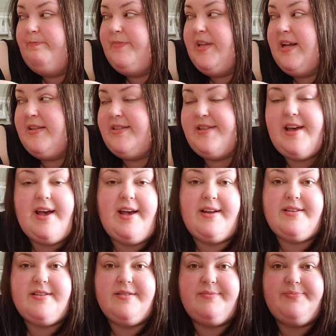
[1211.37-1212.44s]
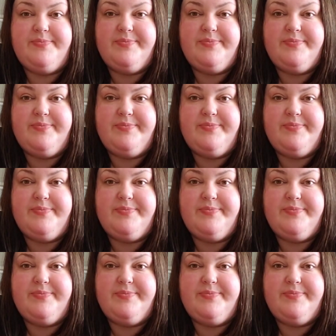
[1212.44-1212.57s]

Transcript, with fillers: that's that.